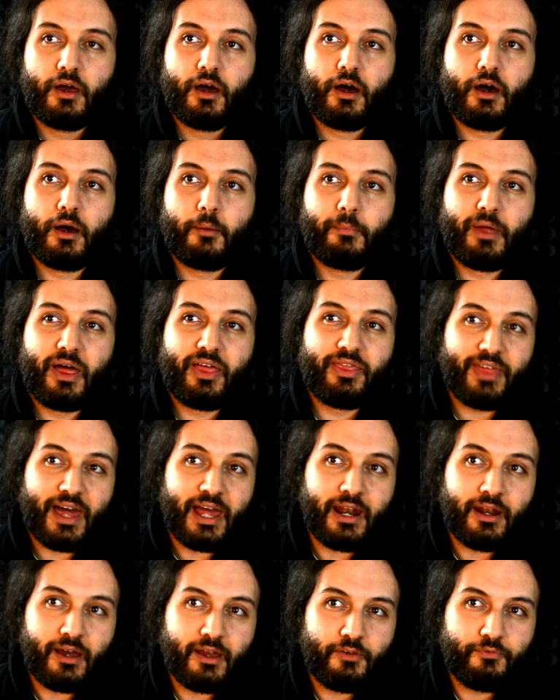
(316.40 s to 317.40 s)
Um,
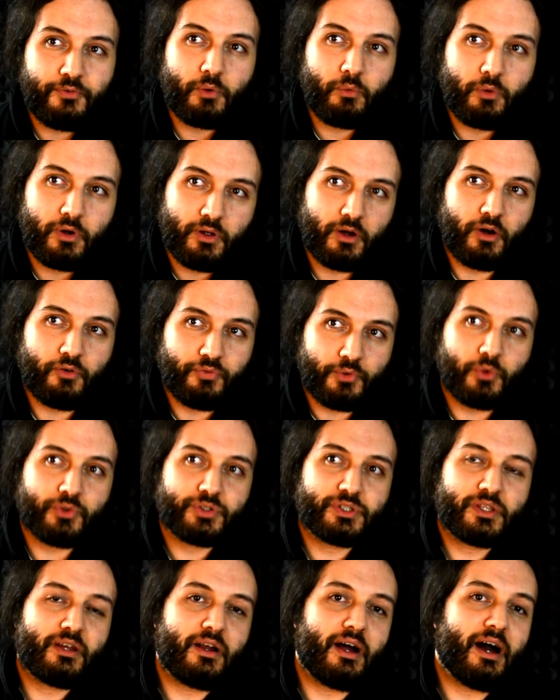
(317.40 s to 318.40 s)
then if you, of
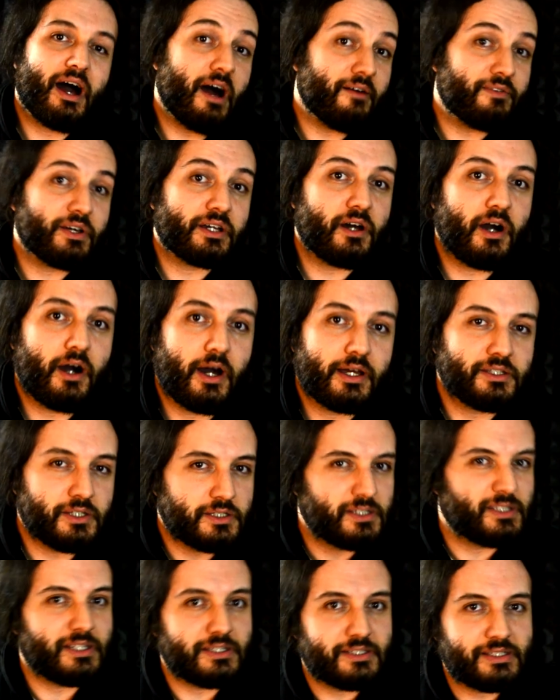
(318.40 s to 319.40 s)
course there are other kinds,
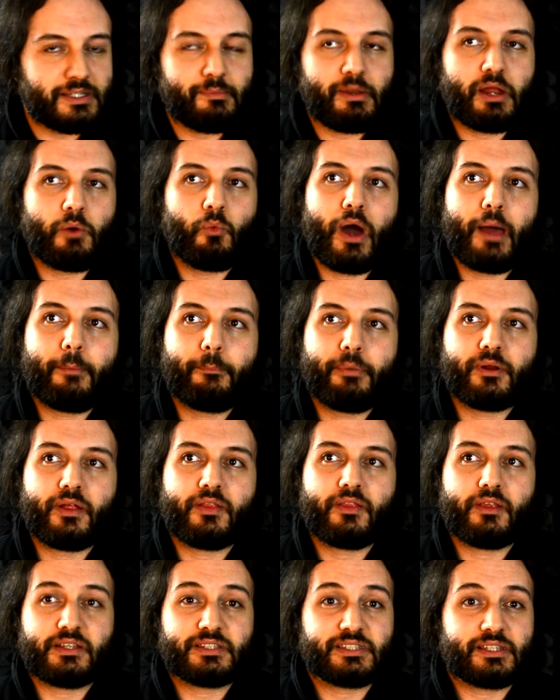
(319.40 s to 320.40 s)
it's a similar weapon
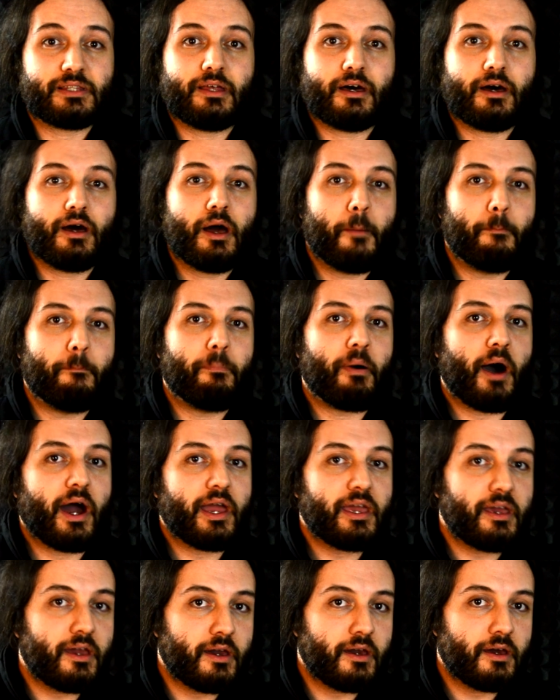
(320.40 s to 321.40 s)
and it's the
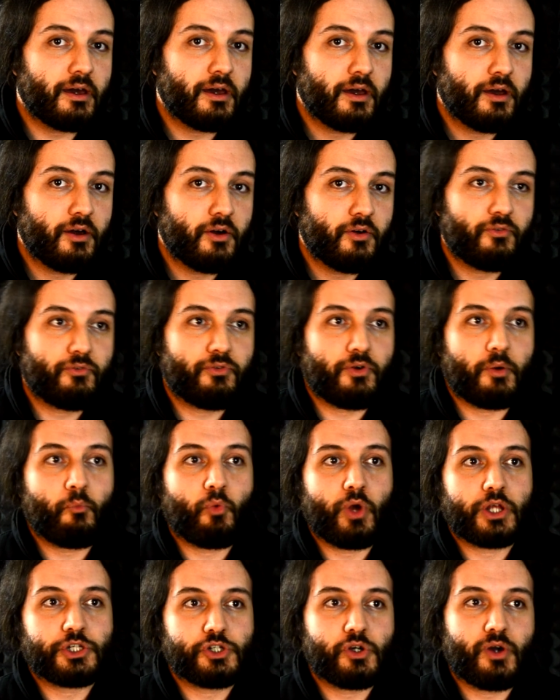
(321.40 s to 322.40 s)
pike, from
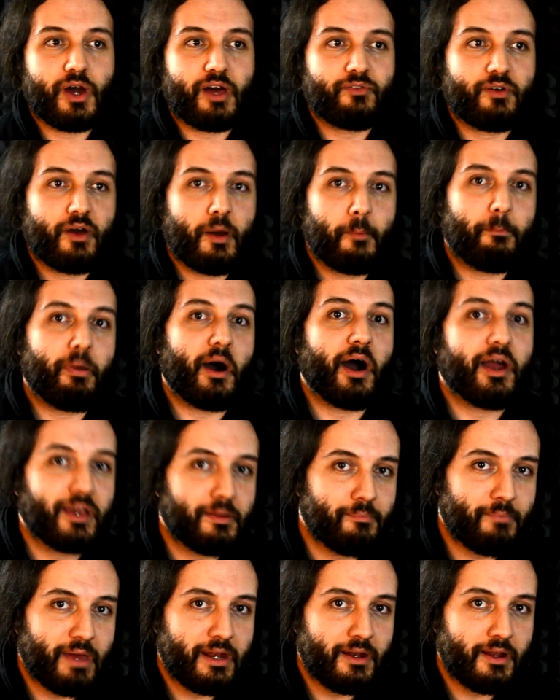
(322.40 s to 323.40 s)
which you have
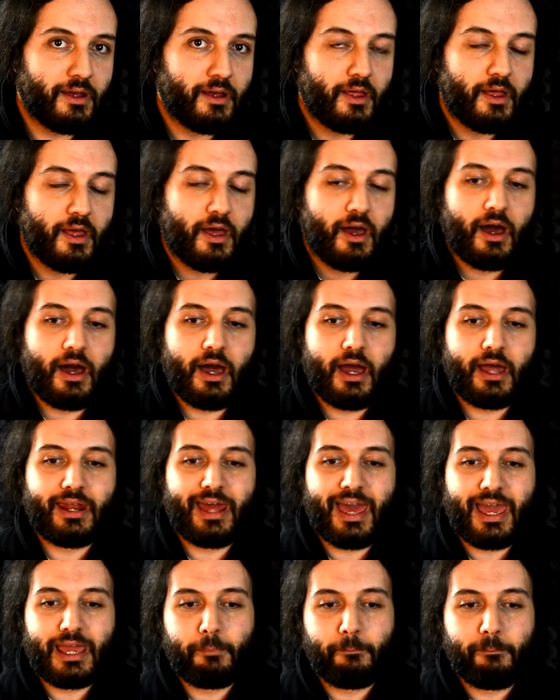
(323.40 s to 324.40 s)
pikemen, and
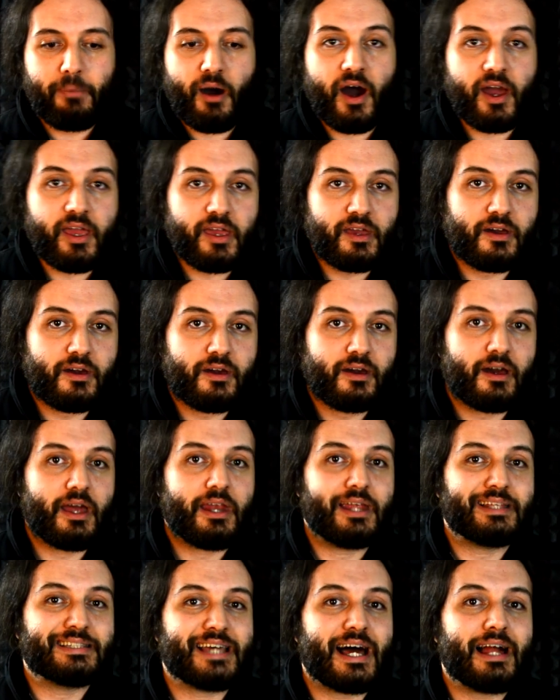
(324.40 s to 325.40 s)
a pike in
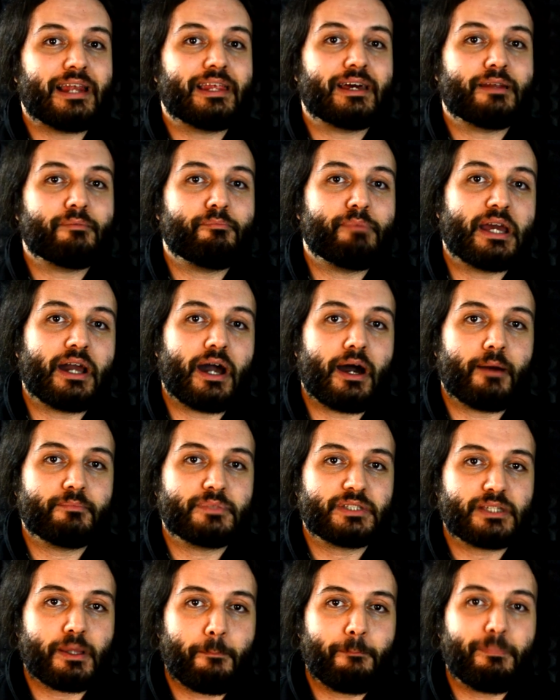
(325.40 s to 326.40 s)
Italian
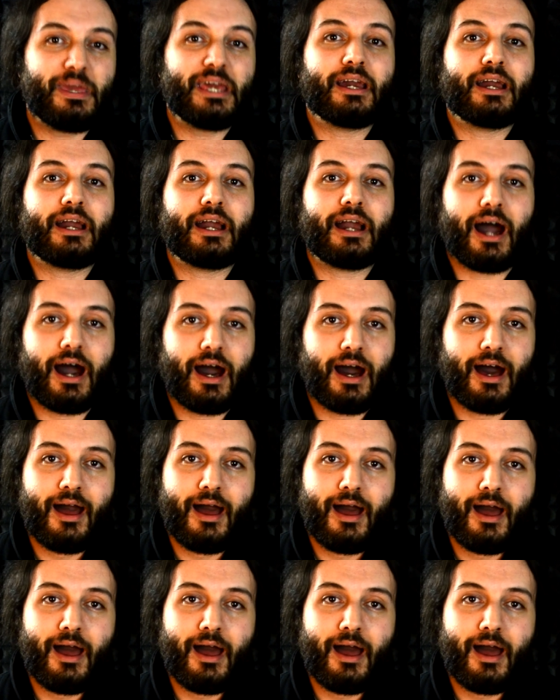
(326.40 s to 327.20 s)
becomes picca,